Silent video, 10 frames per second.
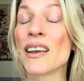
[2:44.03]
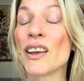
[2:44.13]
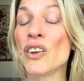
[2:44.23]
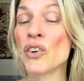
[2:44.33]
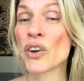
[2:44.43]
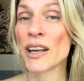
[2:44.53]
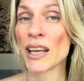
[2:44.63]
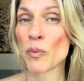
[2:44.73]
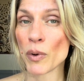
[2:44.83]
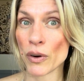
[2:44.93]
you're going to
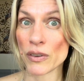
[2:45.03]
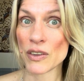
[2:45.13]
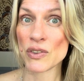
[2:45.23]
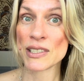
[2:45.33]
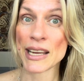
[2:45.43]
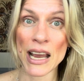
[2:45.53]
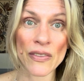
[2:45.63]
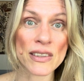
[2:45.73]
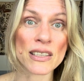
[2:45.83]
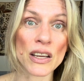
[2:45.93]
get burnt if you stay out in
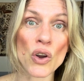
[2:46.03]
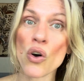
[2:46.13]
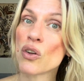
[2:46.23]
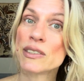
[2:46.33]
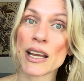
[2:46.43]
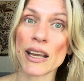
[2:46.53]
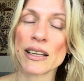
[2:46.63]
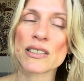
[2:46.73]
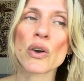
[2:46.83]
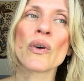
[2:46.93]
the sun all day.
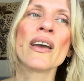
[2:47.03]
So